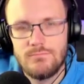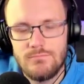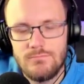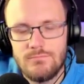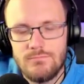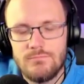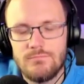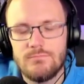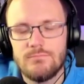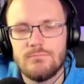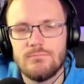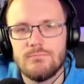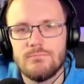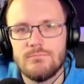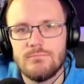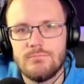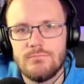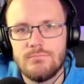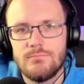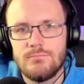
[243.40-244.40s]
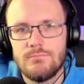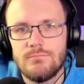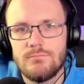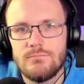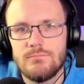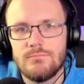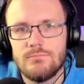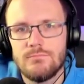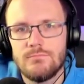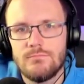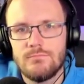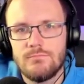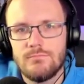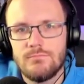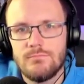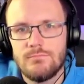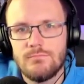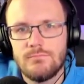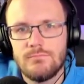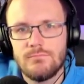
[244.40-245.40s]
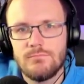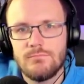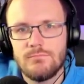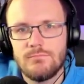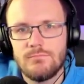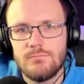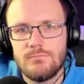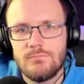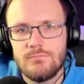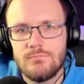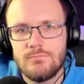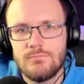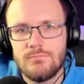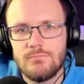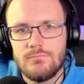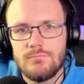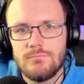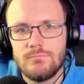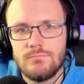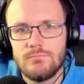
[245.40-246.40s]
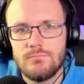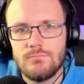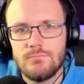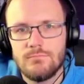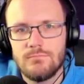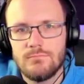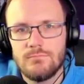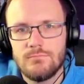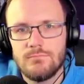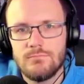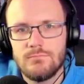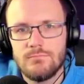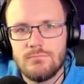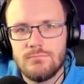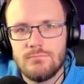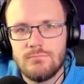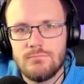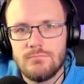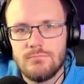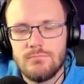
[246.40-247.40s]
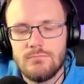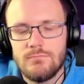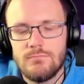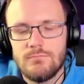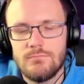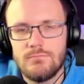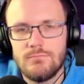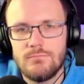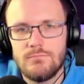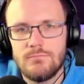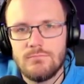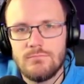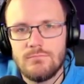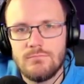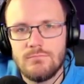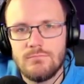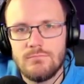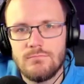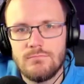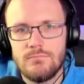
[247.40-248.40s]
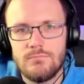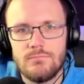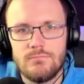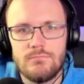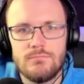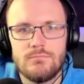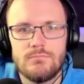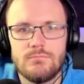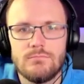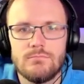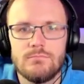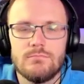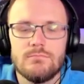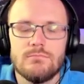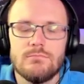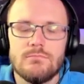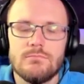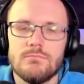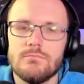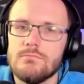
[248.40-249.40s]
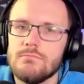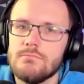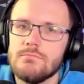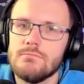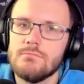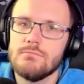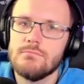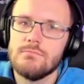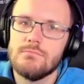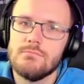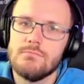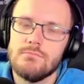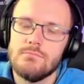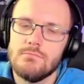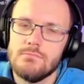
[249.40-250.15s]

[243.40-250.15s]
[no speech]